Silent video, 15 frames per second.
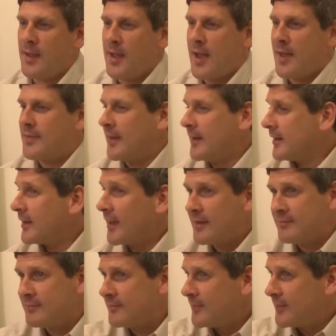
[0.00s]
And then
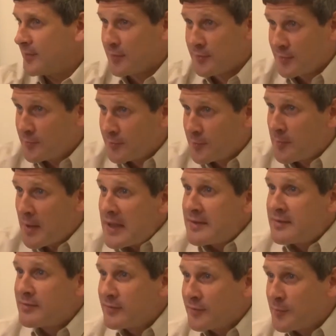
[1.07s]
again,
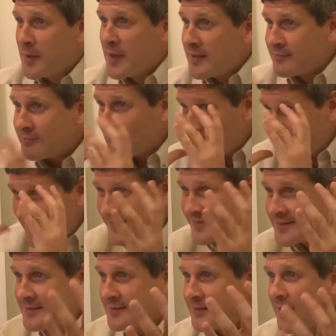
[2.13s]
the main
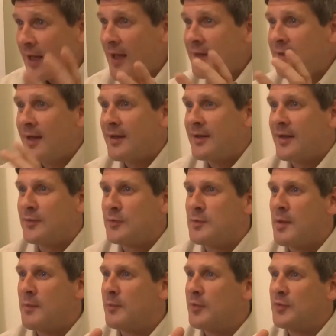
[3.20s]
lesson I
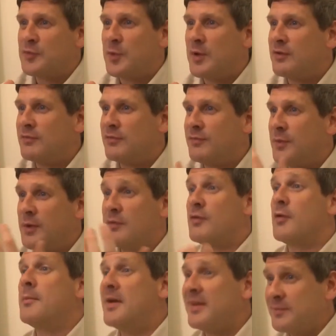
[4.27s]
remember was one of
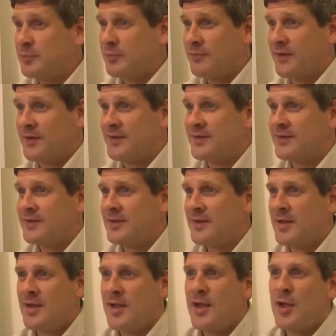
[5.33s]
our best professors,
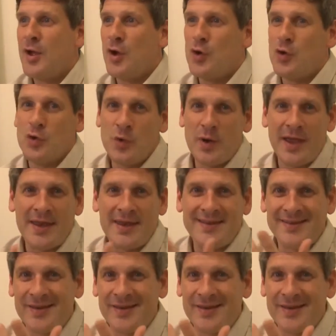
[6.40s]
who in his